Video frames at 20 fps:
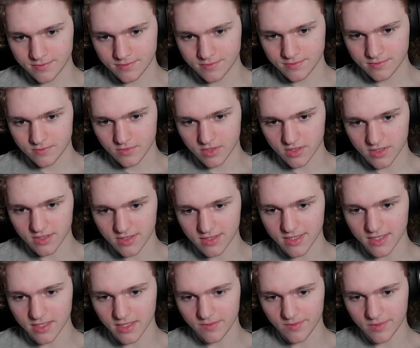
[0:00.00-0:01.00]
What is
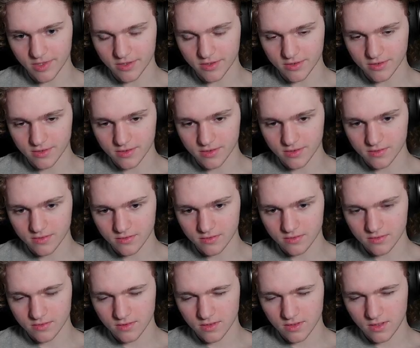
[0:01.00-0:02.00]
delimiters?
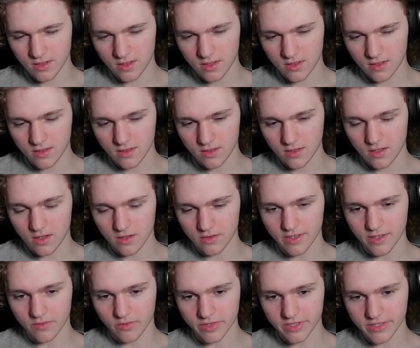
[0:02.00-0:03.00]
Oh yeah,
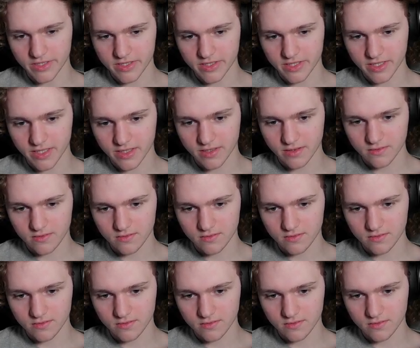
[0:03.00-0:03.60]
what is that again?